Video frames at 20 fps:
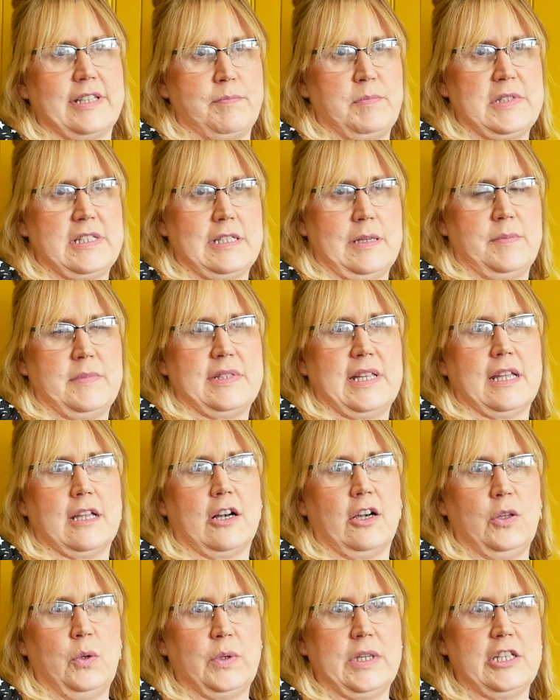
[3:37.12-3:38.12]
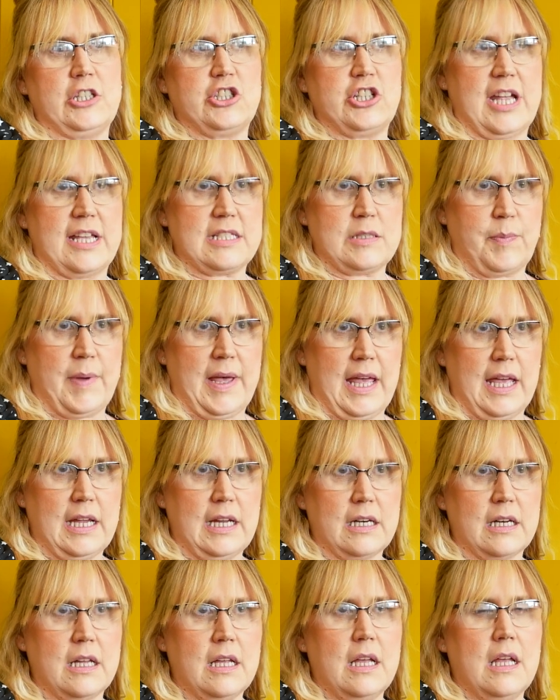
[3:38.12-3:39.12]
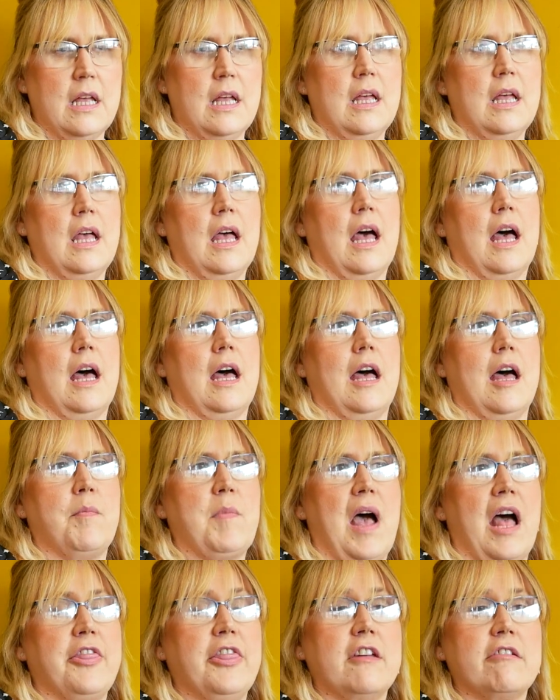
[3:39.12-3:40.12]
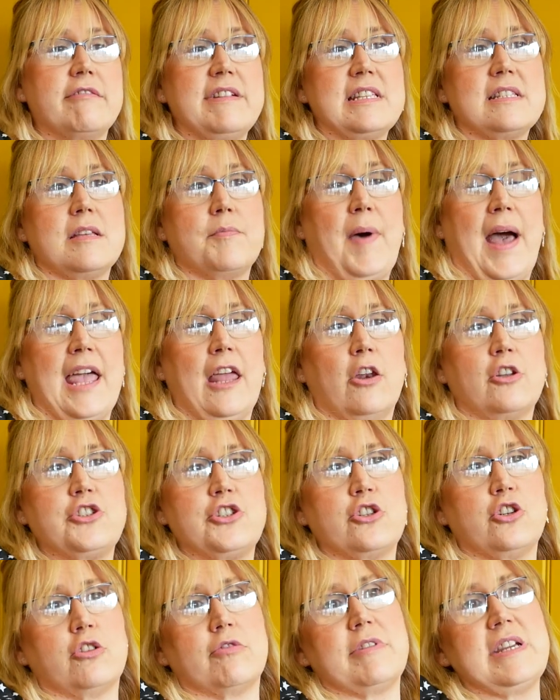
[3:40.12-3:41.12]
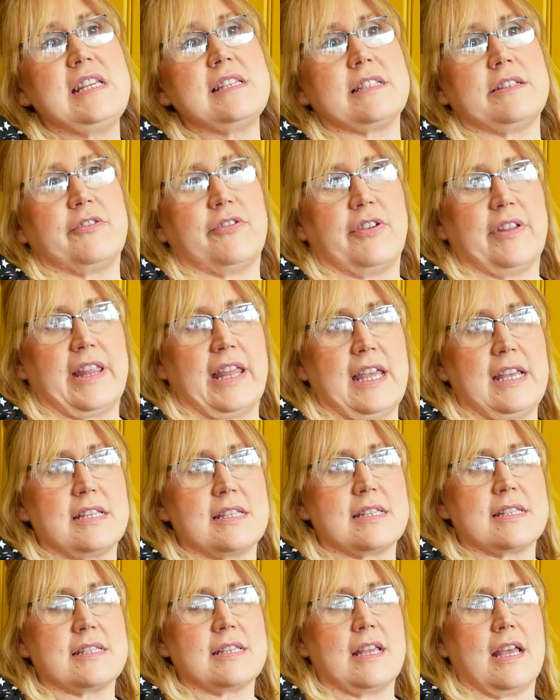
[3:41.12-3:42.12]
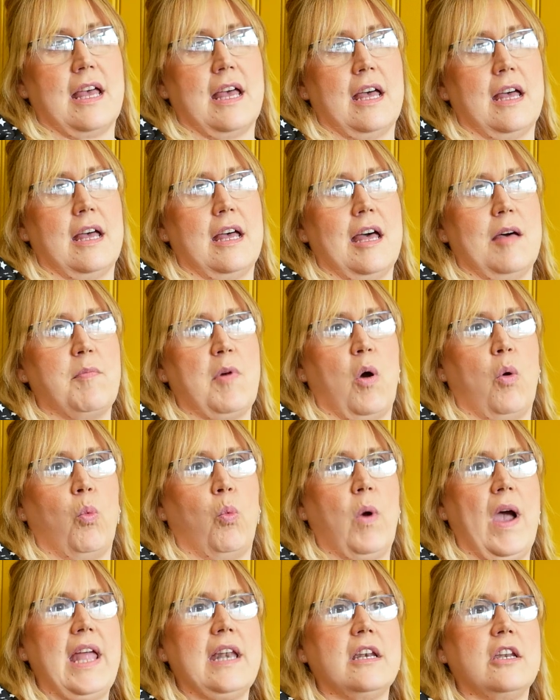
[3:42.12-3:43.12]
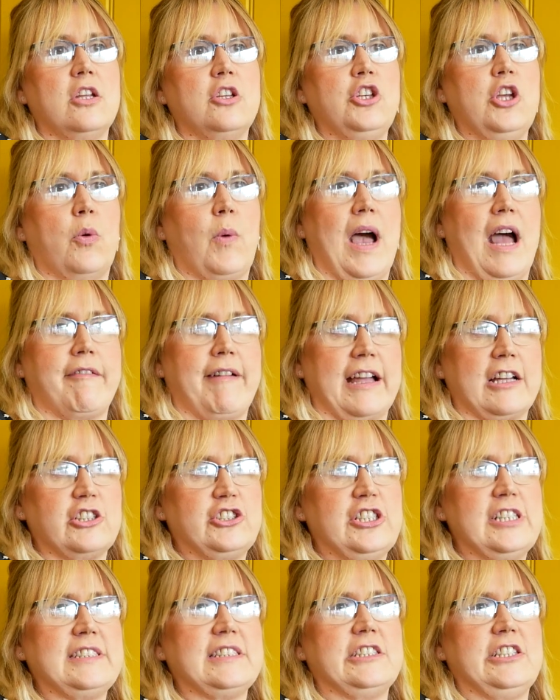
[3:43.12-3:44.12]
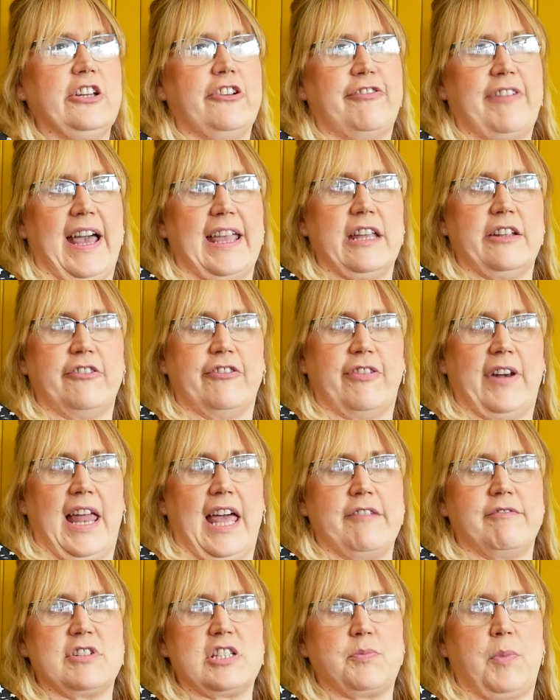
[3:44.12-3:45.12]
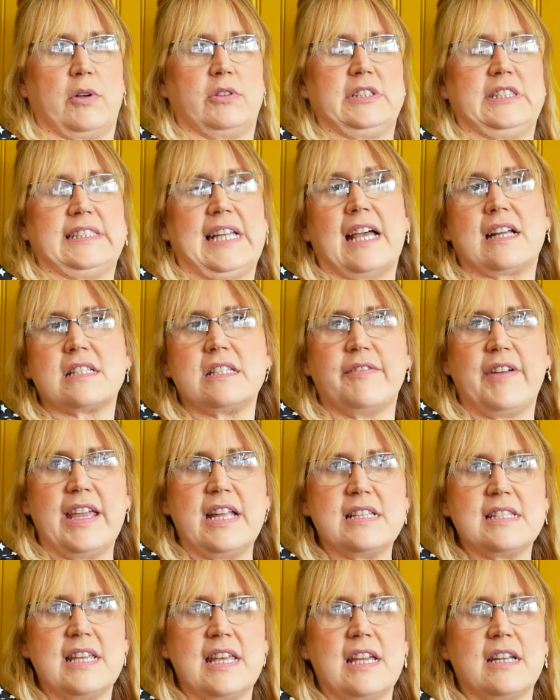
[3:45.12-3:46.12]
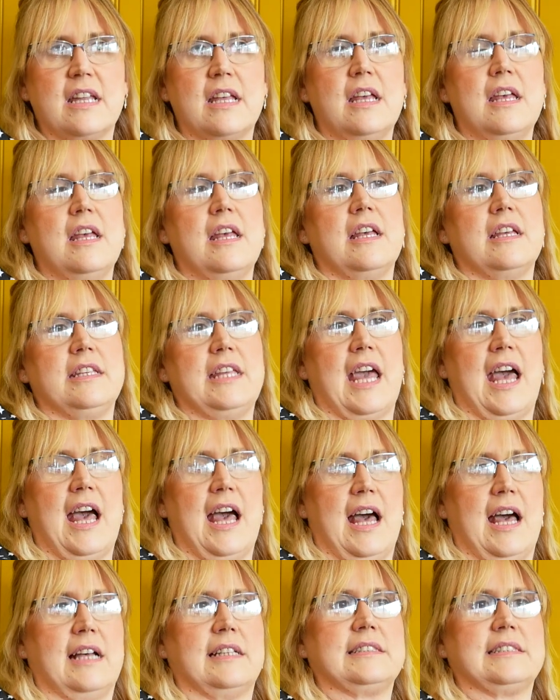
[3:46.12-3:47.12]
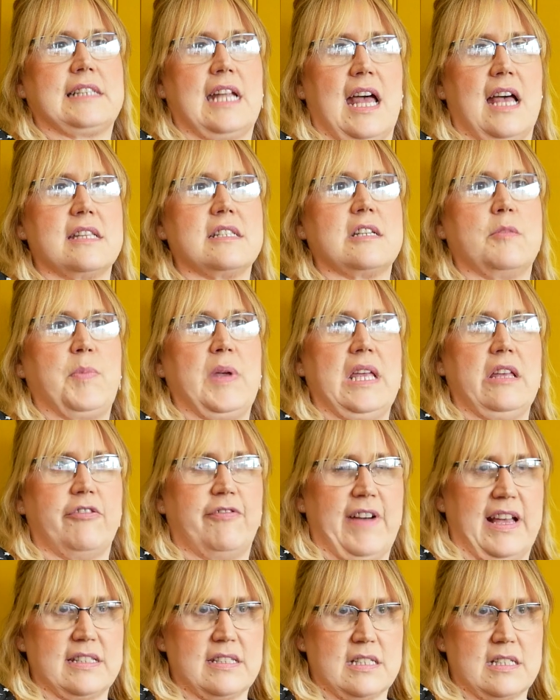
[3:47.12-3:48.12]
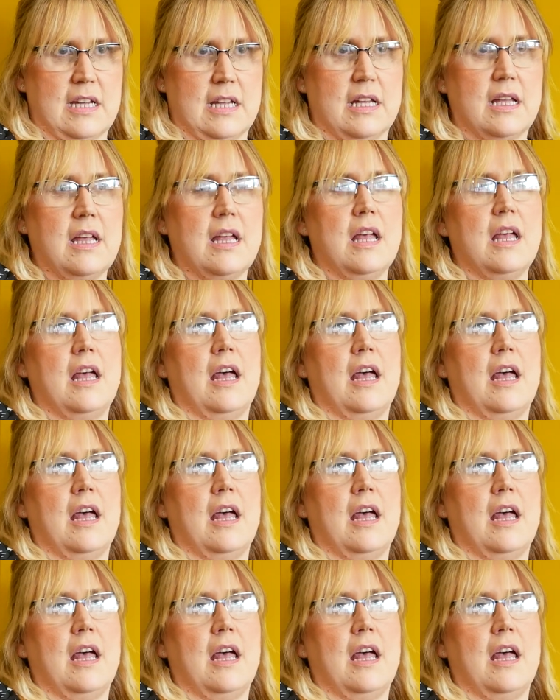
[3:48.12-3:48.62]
symptoms, including chest pain. And there is a biological reason for this. When you are anxious and your fight and flight response is activated, your heart starts to beat faster.